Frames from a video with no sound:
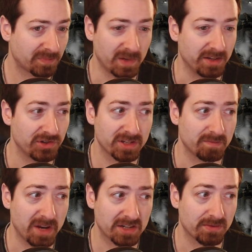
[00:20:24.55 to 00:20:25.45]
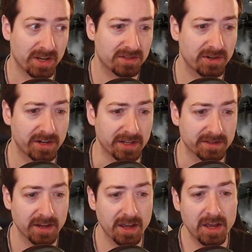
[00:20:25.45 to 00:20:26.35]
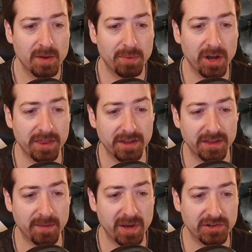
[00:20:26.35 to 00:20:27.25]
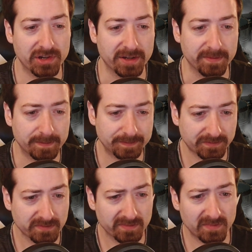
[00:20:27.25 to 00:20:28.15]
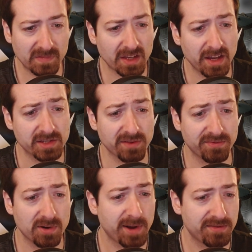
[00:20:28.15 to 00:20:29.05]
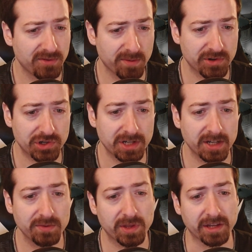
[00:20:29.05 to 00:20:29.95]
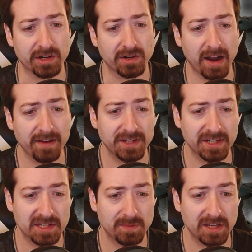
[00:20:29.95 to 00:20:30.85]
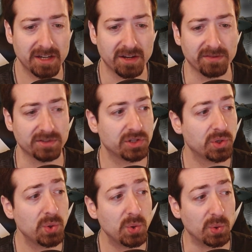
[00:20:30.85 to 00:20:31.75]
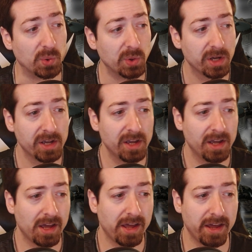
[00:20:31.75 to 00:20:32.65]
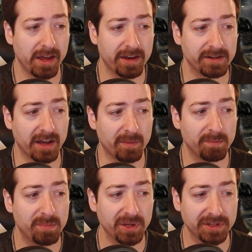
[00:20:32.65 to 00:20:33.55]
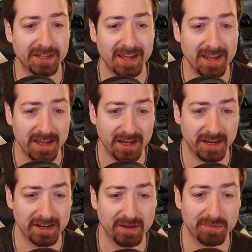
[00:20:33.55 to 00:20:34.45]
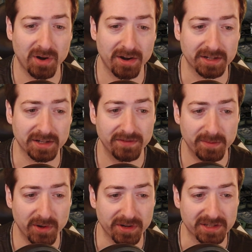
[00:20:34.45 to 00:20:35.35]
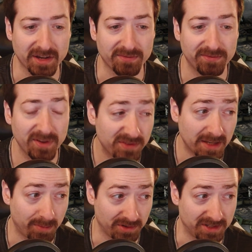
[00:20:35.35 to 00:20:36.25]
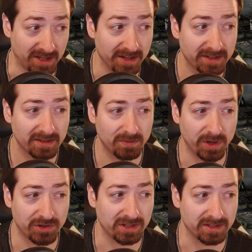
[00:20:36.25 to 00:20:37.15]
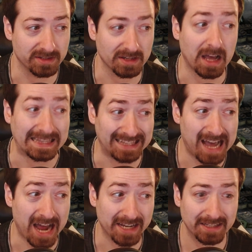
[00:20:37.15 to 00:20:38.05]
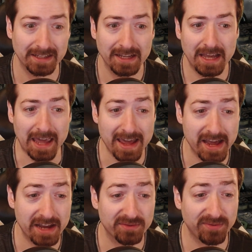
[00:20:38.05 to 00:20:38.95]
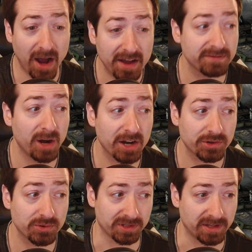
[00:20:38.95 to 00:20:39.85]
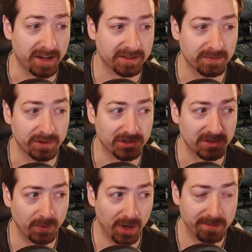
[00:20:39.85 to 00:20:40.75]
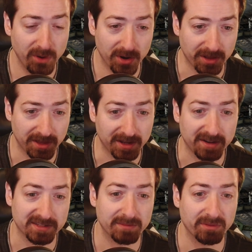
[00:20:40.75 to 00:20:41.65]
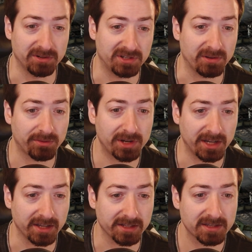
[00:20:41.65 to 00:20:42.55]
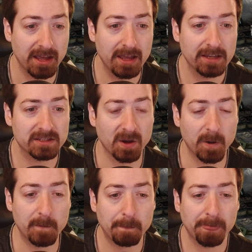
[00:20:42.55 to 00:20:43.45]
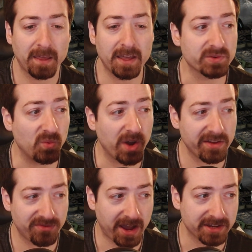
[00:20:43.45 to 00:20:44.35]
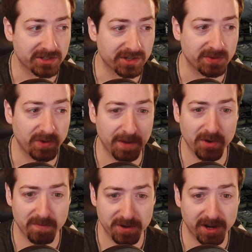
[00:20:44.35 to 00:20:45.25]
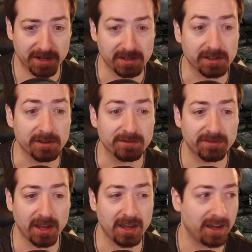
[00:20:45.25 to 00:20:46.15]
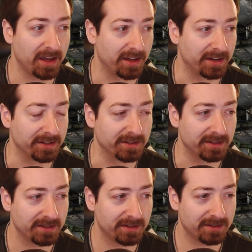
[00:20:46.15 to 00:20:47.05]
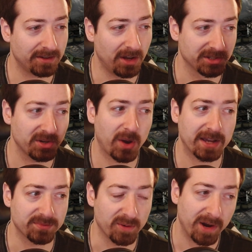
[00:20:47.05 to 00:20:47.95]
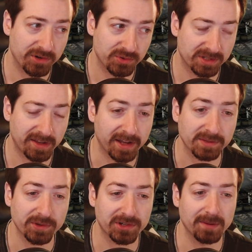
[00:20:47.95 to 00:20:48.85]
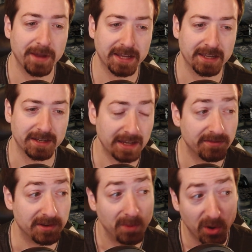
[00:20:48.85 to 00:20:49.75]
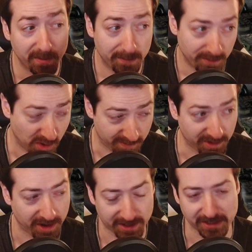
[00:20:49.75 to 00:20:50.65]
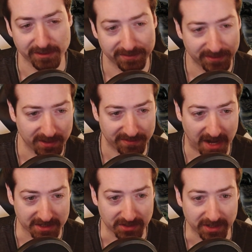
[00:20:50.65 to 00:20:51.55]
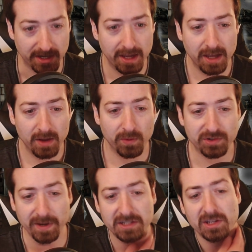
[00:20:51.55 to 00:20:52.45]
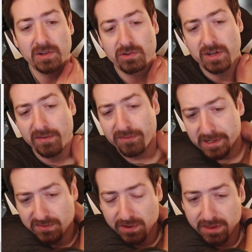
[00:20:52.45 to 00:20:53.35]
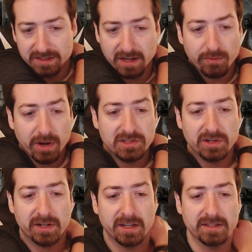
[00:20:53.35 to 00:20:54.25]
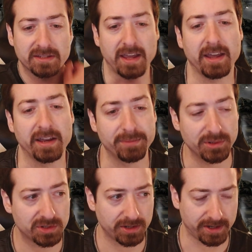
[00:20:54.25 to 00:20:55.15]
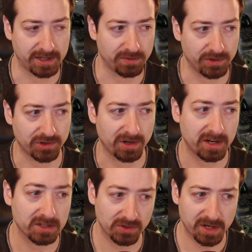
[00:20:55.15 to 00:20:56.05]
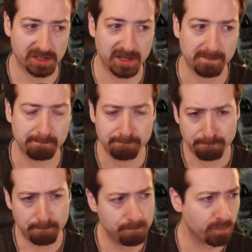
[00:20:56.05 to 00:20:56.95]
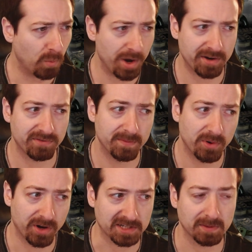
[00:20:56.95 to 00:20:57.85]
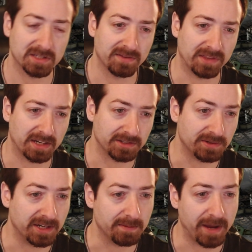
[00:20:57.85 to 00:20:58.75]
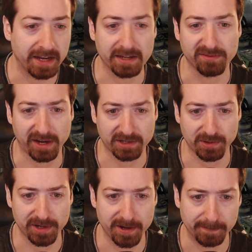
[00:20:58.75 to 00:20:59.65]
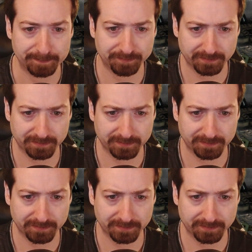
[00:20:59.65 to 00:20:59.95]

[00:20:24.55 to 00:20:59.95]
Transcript: It just makes red circuits. But then they mention it's a 4x4 machine with a crafting speed of 2 and a built-in productivity bonus of 50%, which is a lot, and 5 module slots, which is one more than an assembler tier 3 gets. So it's way faster, way more productive, and also has more module slots, which can make it even more productive or faster, which makes a huge difference for things like red circuits and blue circuits, which are historically one of the more expensive things you need to make in Factorio.